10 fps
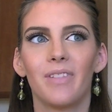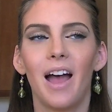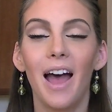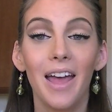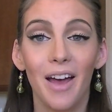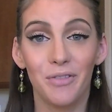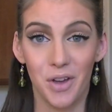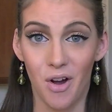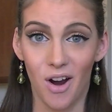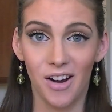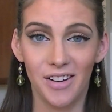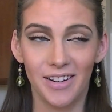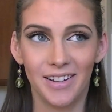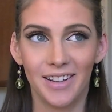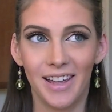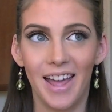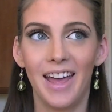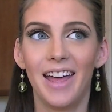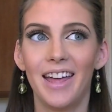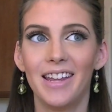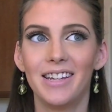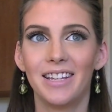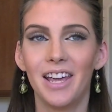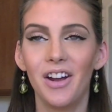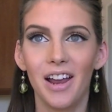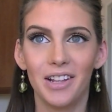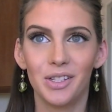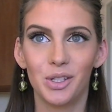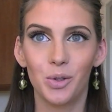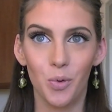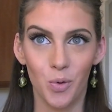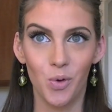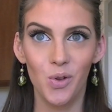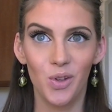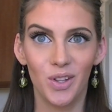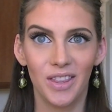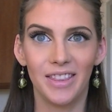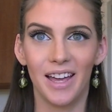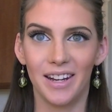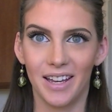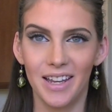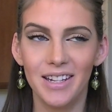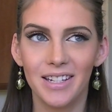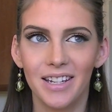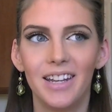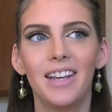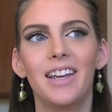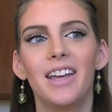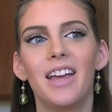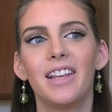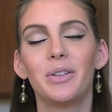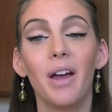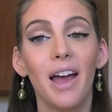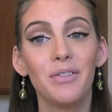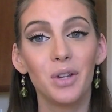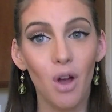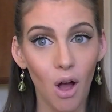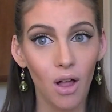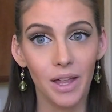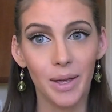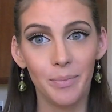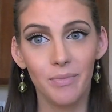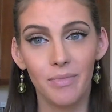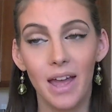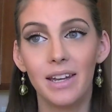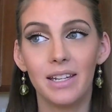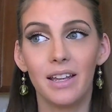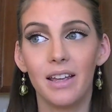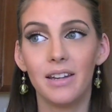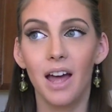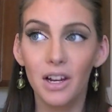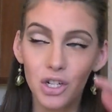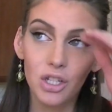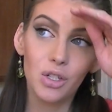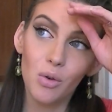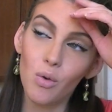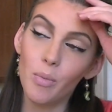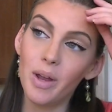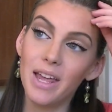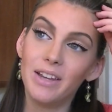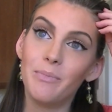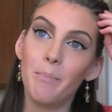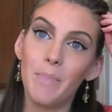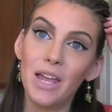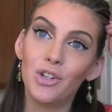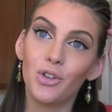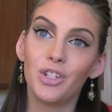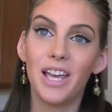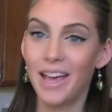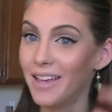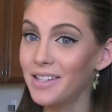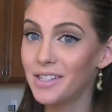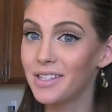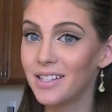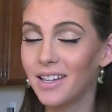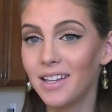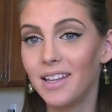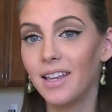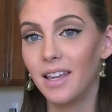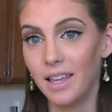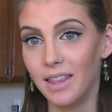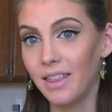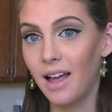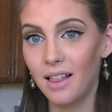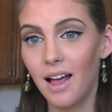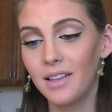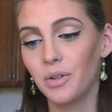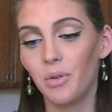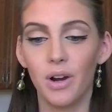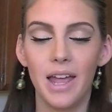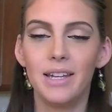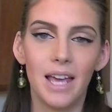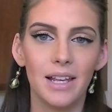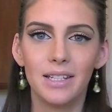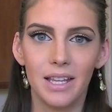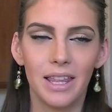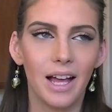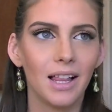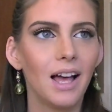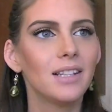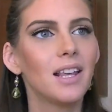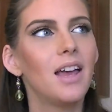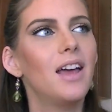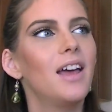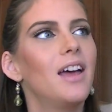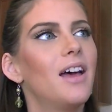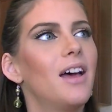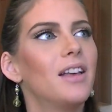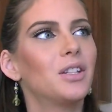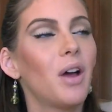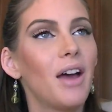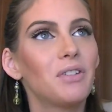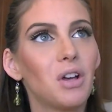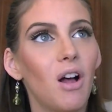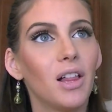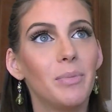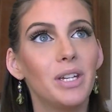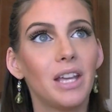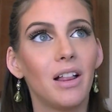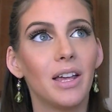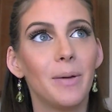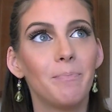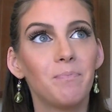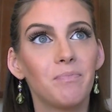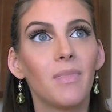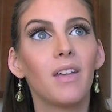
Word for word: have the car, and Garrett has school that night. So I have to call him, and not just school, but a major test in that class, or a test in that class. So I have to call him and tell him,